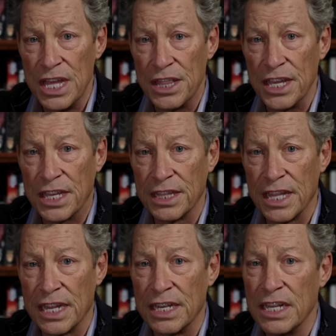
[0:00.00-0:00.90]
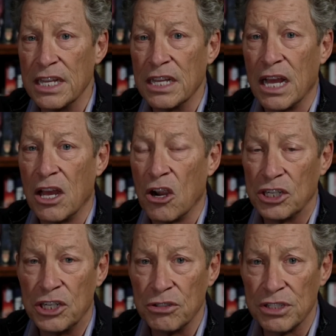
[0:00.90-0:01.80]
thinking that
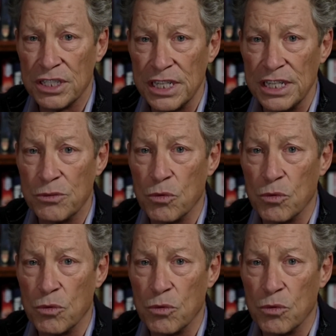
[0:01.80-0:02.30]
arterial disease